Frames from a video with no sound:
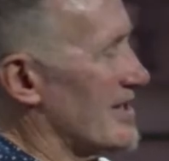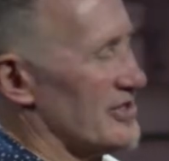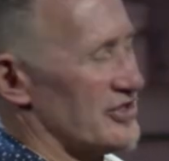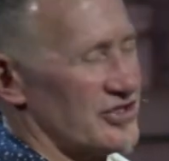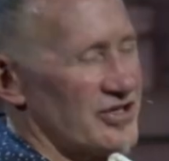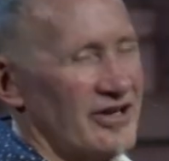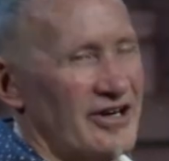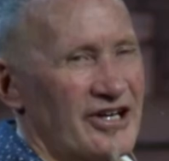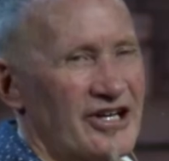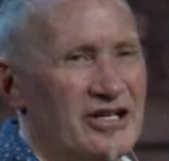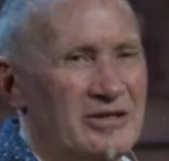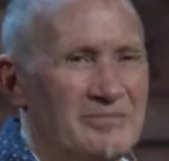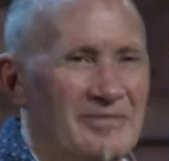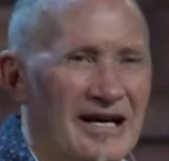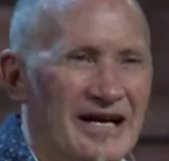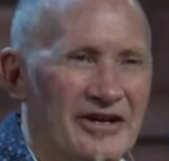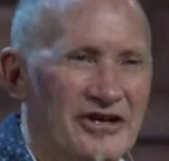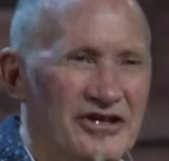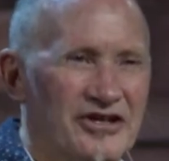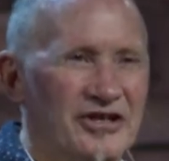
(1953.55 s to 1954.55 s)
not talking
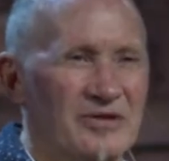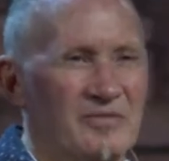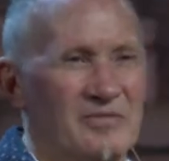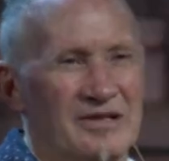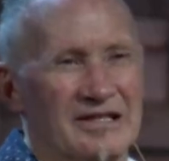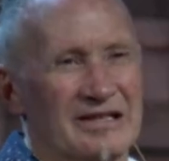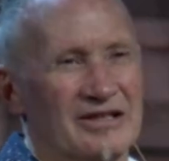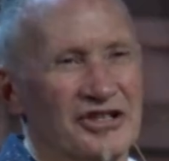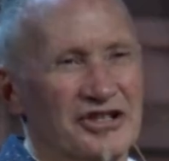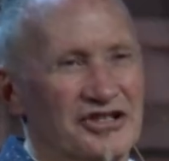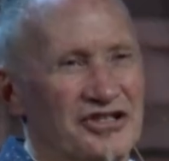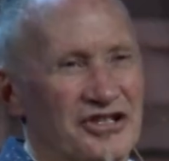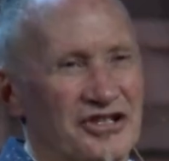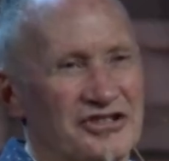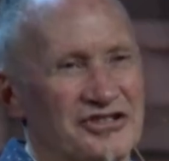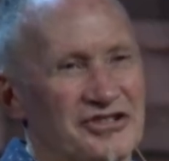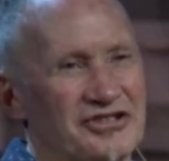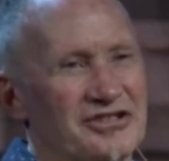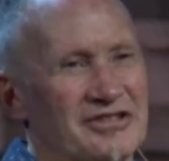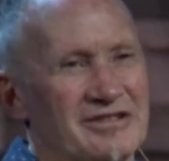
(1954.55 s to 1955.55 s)
about get
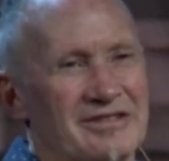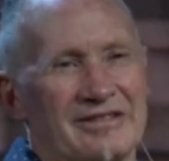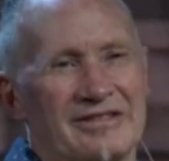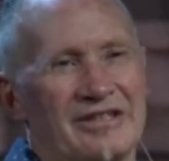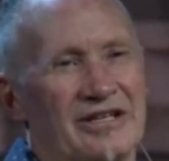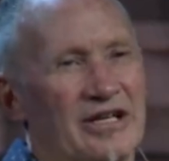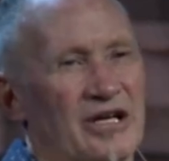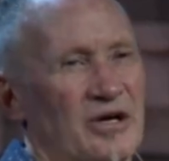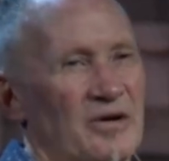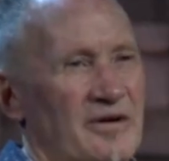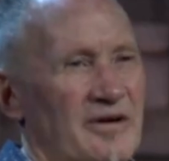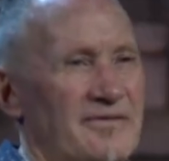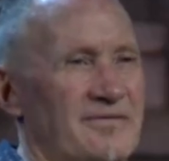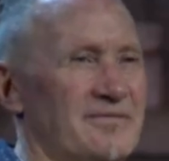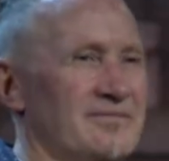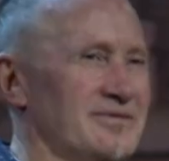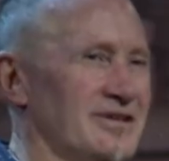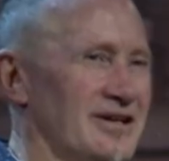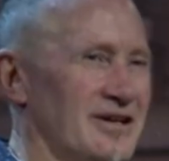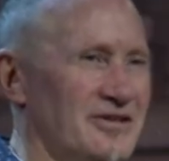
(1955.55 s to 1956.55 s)
religious and,
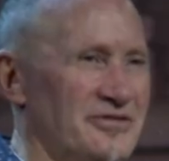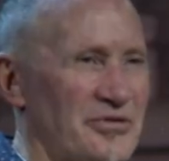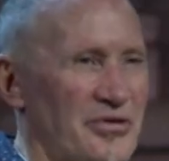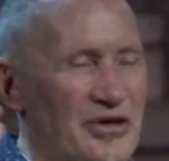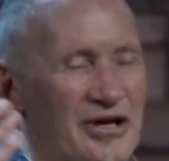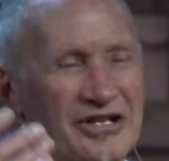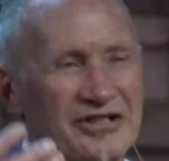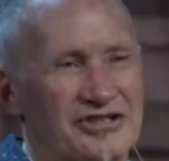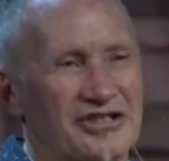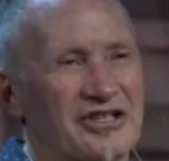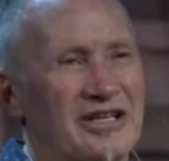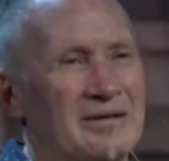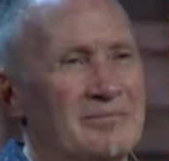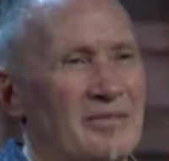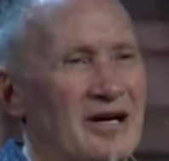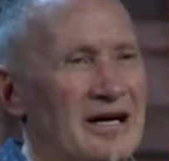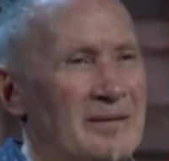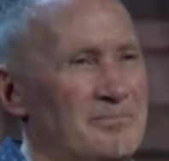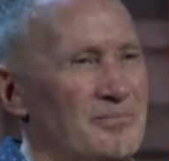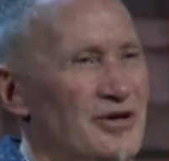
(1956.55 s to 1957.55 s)
if things
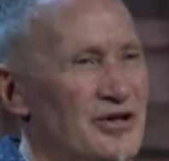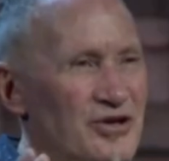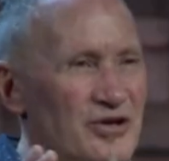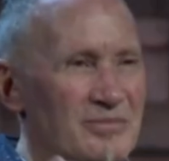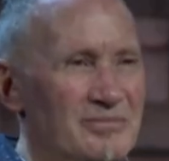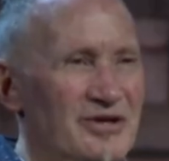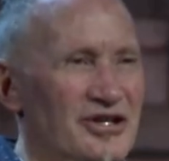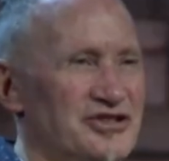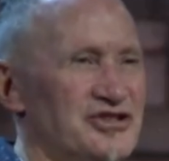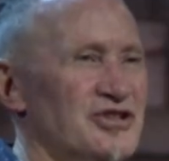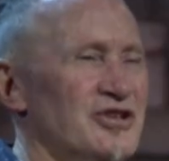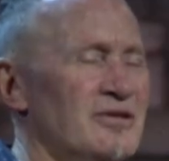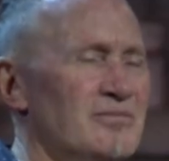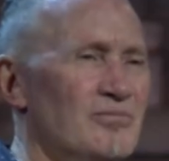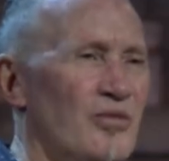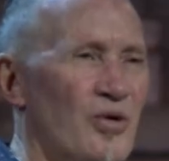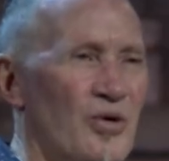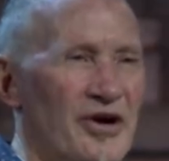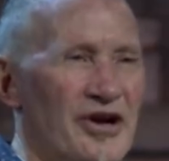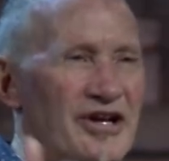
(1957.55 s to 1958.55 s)
come up and you miss your
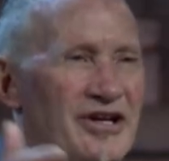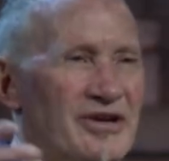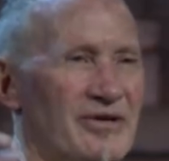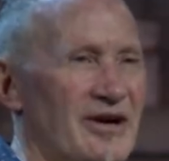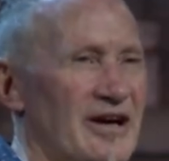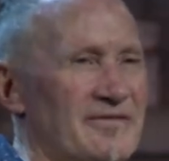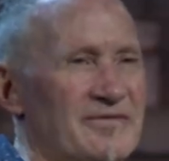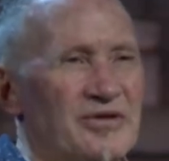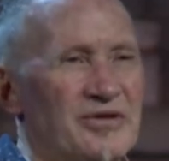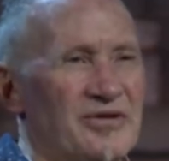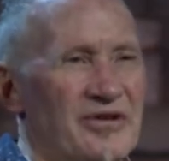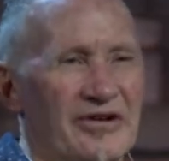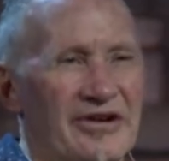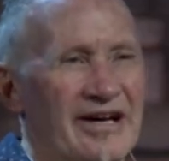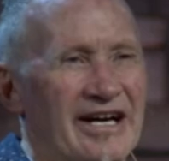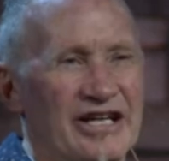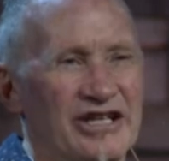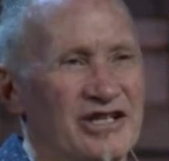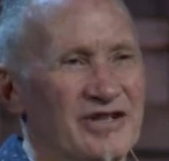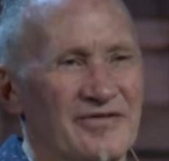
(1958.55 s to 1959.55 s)
morning or afternoon or
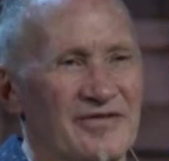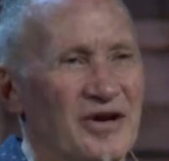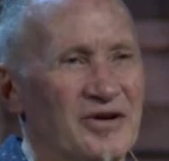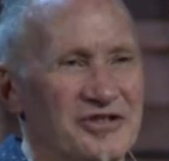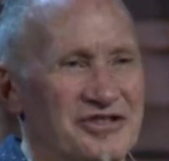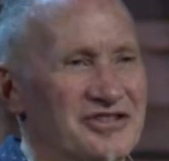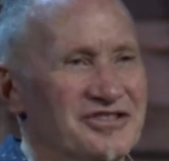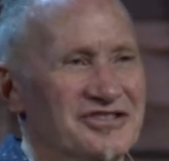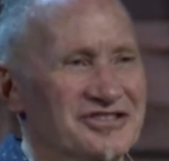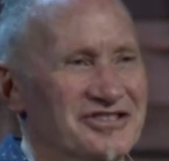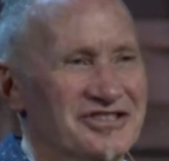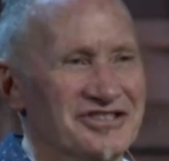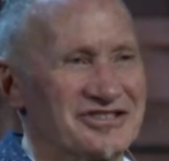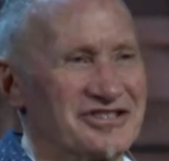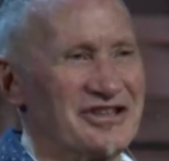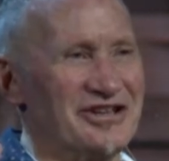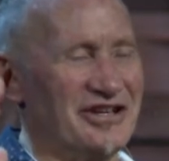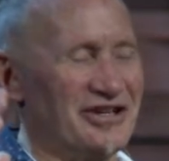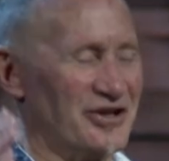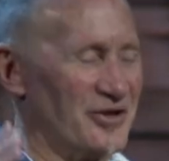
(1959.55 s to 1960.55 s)
night devotions, it's
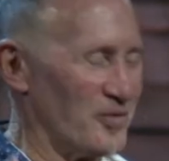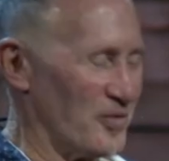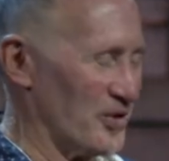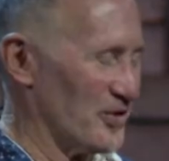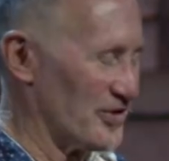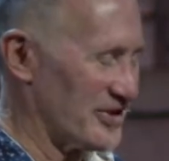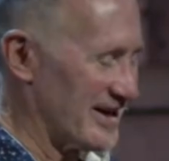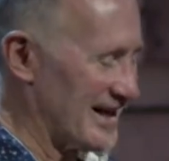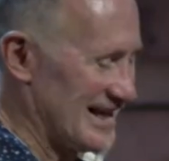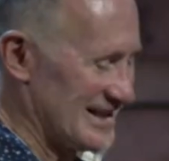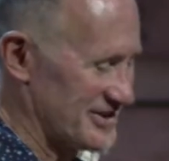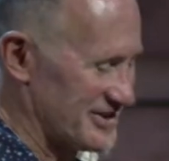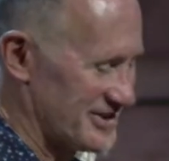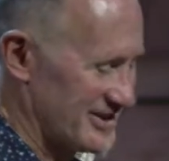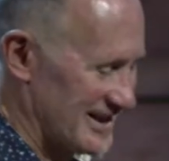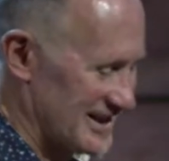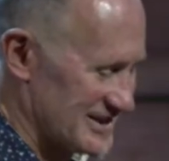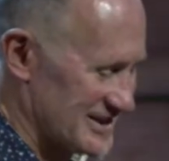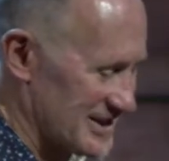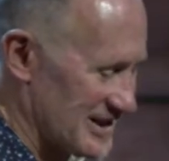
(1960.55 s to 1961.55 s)
the end of the world, God
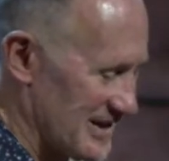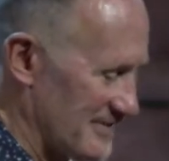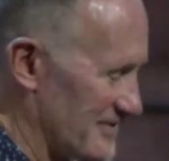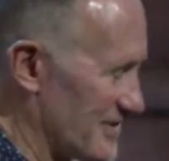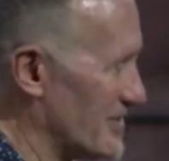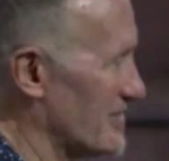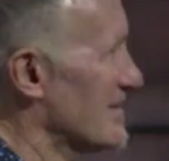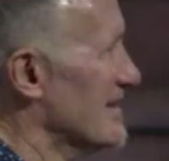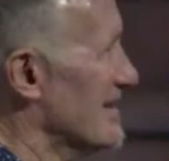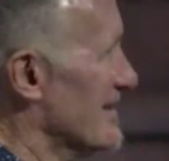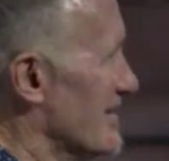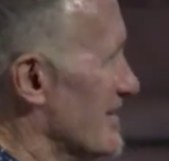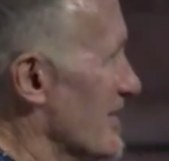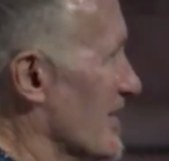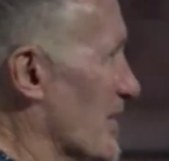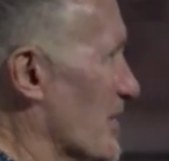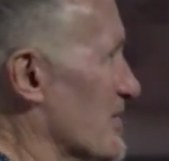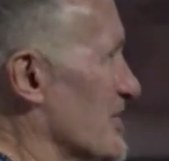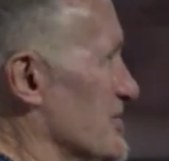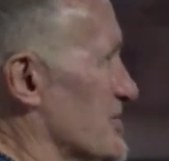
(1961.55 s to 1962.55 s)
starts loving you.
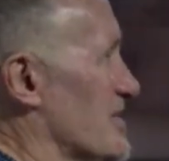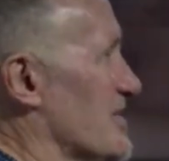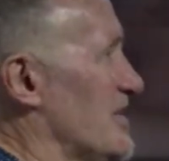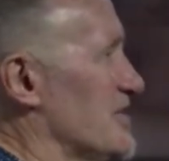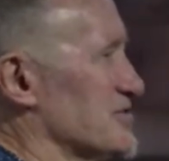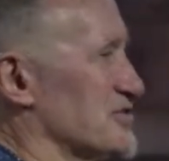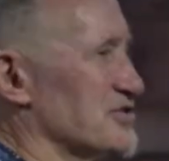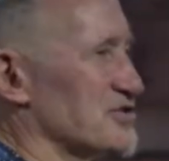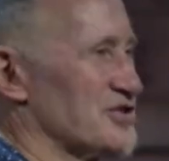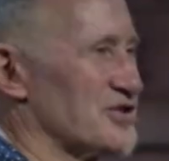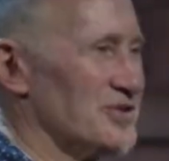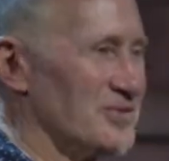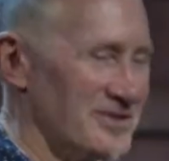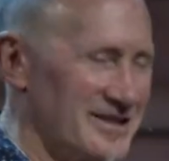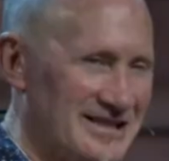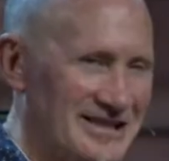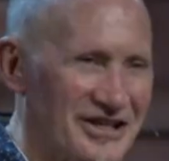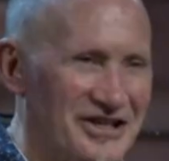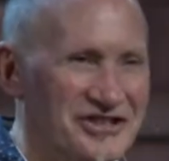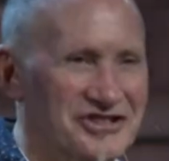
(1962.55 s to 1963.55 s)
No, he calls us to
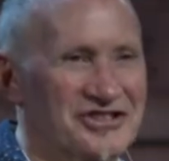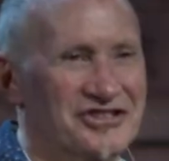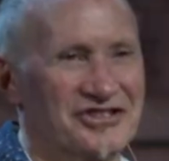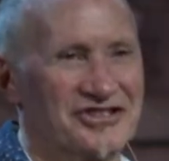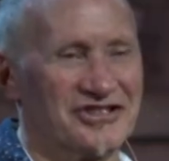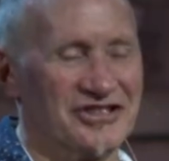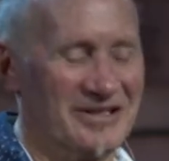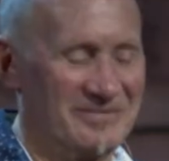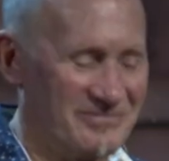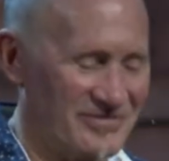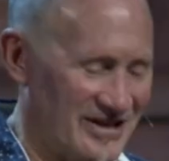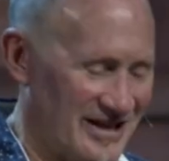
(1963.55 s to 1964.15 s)
relationship,